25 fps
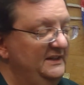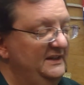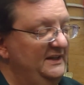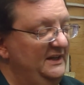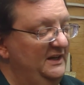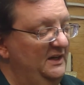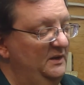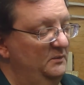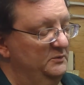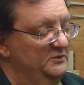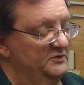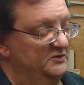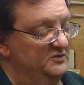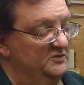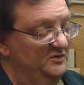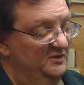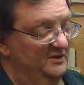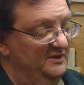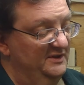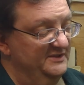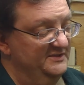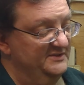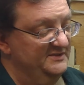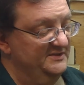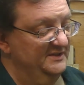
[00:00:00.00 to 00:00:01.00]

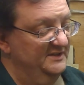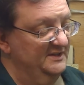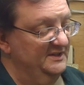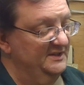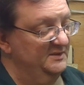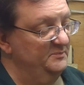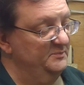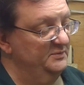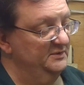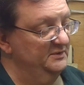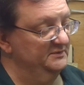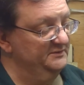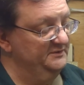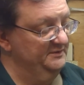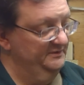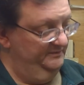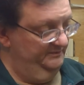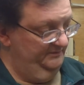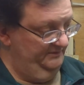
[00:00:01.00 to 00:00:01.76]
Albatross that I had built a